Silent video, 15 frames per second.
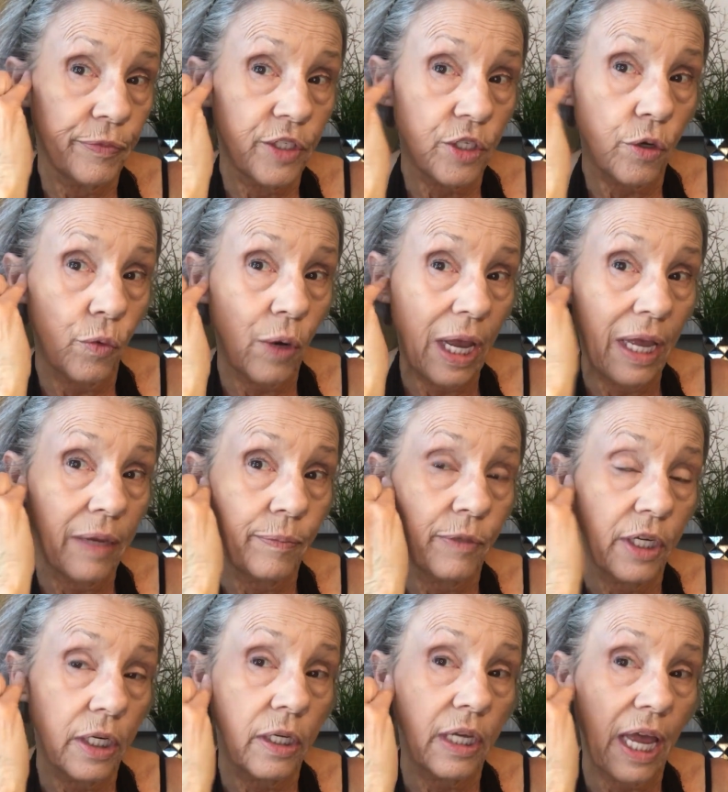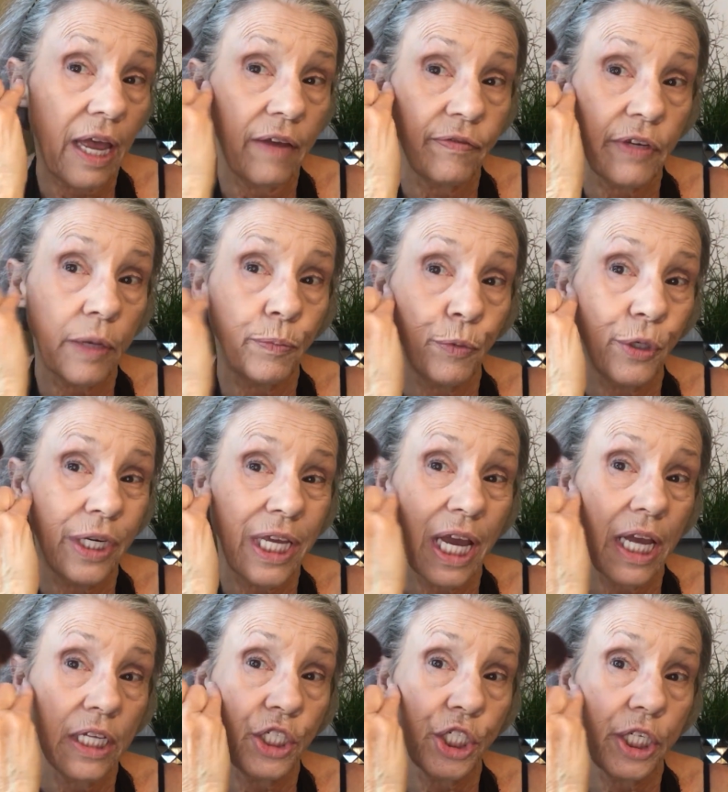So I've got pretty
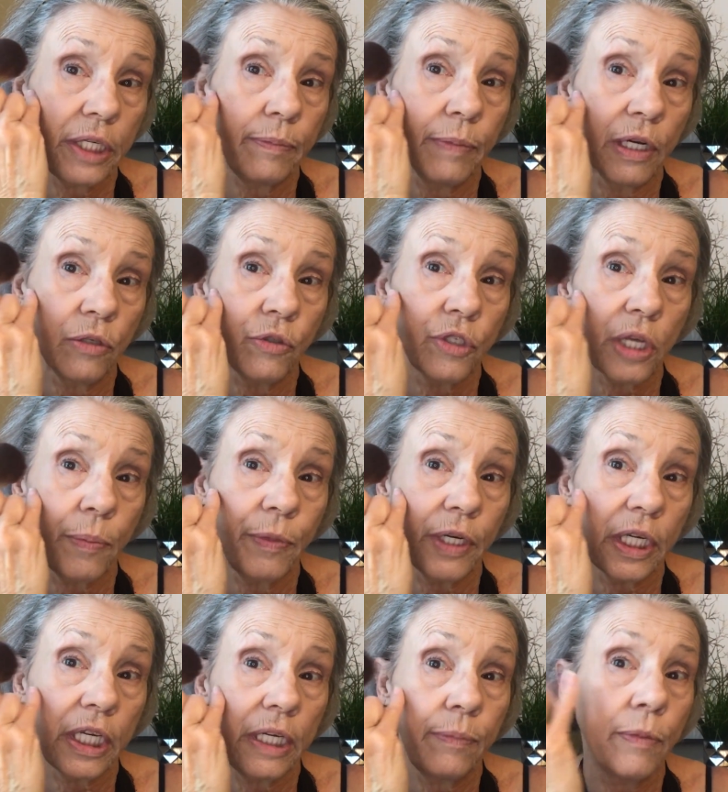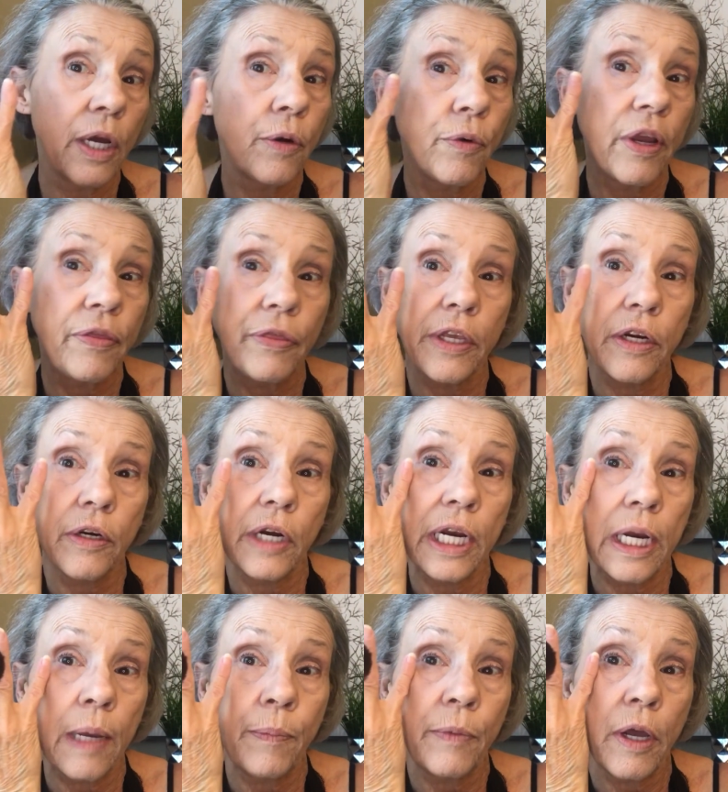high cheekbones, so I'm going to keep mine right there,
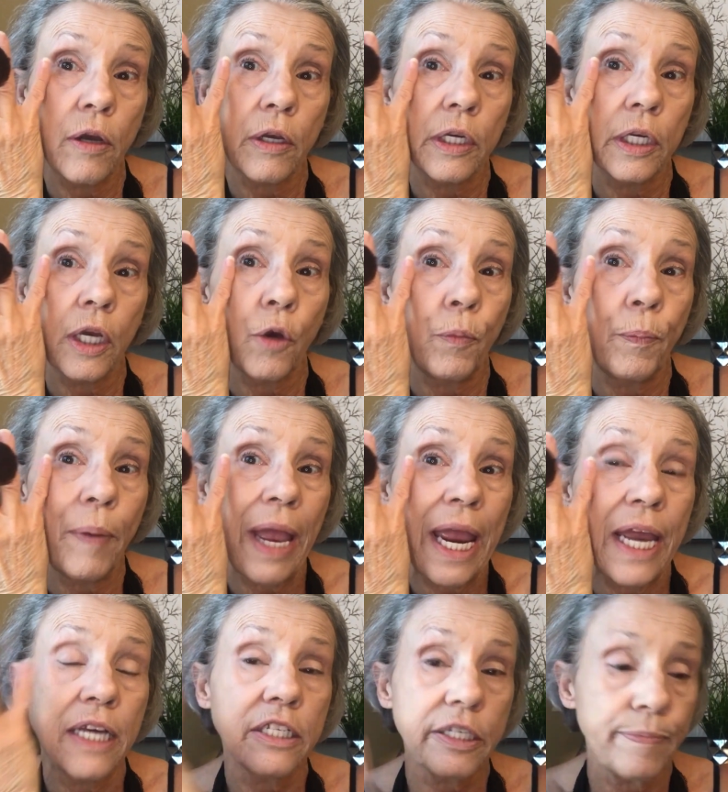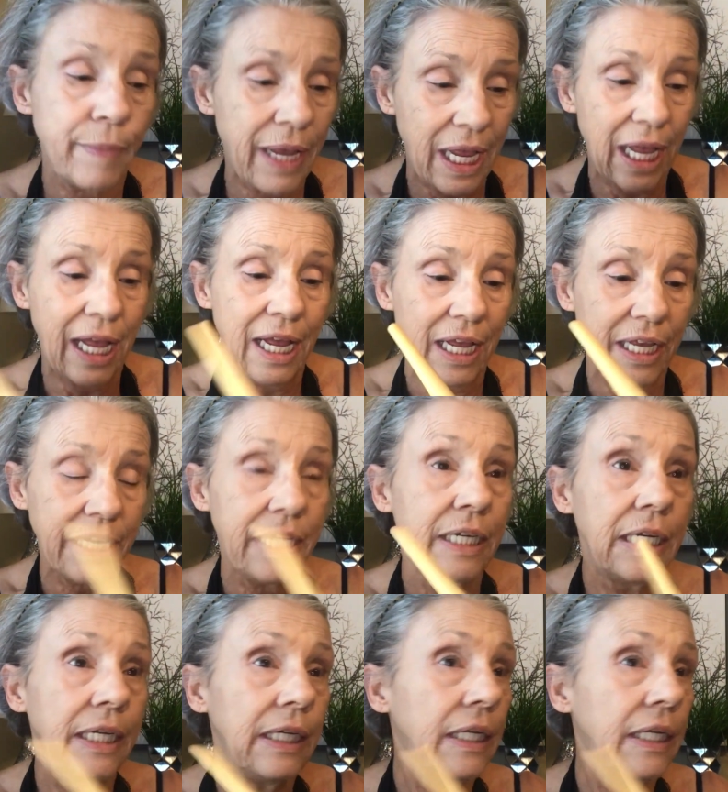and I'm not going to go past my eye.